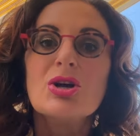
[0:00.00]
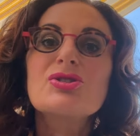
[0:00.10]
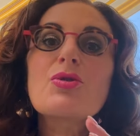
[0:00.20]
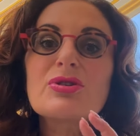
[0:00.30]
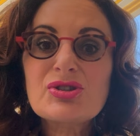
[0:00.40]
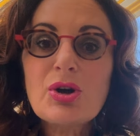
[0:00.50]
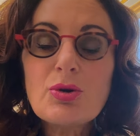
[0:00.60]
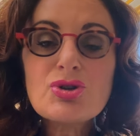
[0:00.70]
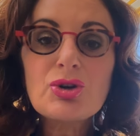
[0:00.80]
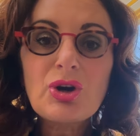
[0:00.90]
So the
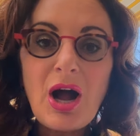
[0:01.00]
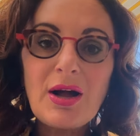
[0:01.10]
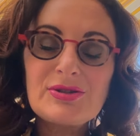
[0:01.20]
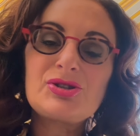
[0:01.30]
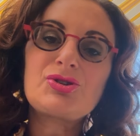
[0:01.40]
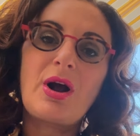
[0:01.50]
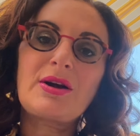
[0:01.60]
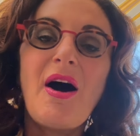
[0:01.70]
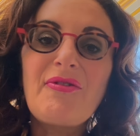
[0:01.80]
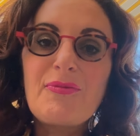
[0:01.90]
social
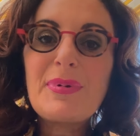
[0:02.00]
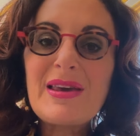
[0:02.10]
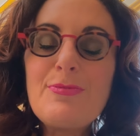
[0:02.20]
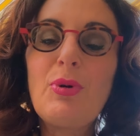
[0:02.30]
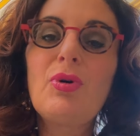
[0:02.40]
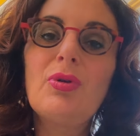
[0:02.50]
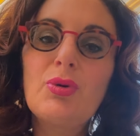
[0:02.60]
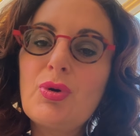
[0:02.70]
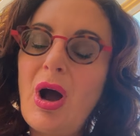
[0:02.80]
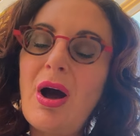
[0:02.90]
construct of people
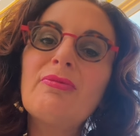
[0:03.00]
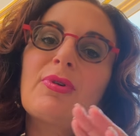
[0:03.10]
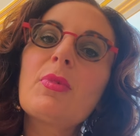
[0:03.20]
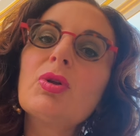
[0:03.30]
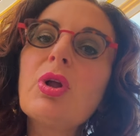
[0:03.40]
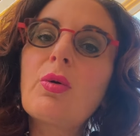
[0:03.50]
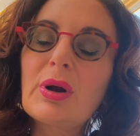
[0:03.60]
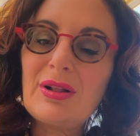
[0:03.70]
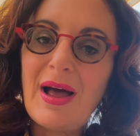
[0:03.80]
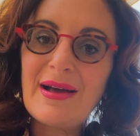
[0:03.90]
who come from the lower
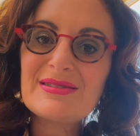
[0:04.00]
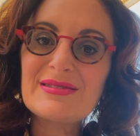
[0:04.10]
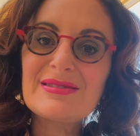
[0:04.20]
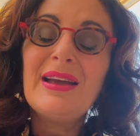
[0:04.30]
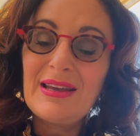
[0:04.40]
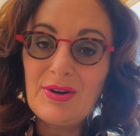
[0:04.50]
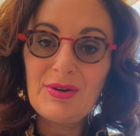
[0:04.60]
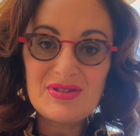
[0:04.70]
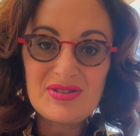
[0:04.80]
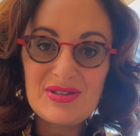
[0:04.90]
classes here
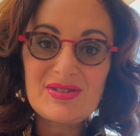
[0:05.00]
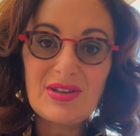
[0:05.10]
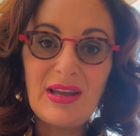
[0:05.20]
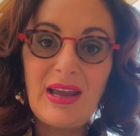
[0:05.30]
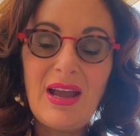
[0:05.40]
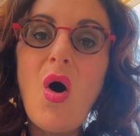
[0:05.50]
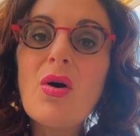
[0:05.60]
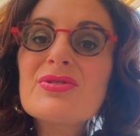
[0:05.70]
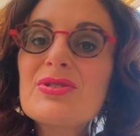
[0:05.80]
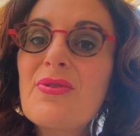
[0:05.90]
in Sicily
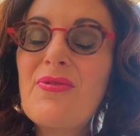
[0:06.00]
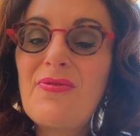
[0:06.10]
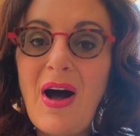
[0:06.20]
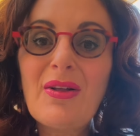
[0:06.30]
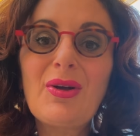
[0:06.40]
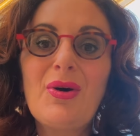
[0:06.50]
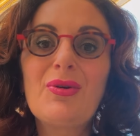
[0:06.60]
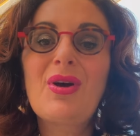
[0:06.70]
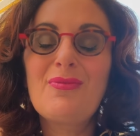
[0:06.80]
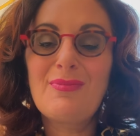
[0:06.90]
also
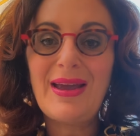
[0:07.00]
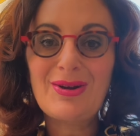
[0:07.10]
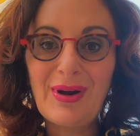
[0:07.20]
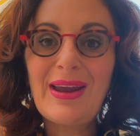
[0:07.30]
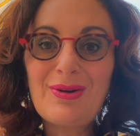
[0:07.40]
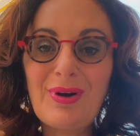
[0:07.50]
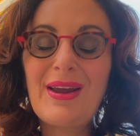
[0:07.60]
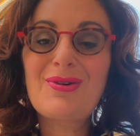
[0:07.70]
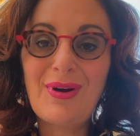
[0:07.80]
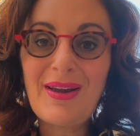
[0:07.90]
followed my
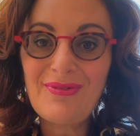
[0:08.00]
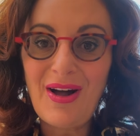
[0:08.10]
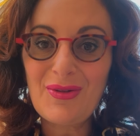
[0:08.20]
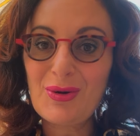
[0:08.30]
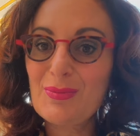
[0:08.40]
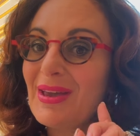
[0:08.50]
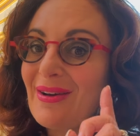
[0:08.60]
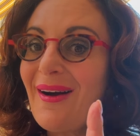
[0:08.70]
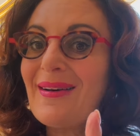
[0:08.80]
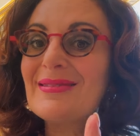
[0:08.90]
great-great-grandfather
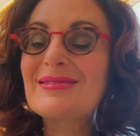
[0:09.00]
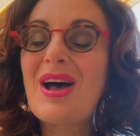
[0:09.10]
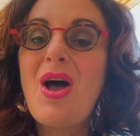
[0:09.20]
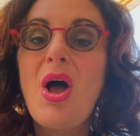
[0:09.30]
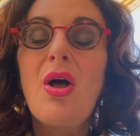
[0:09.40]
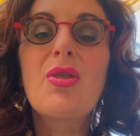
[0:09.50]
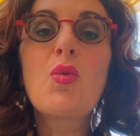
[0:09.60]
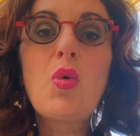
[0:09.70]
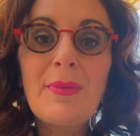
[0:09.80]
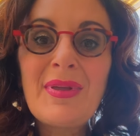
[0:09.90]
because the
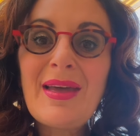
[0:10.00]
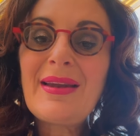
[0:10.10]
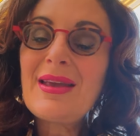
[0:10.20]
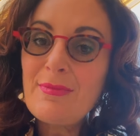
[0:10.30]
woman that he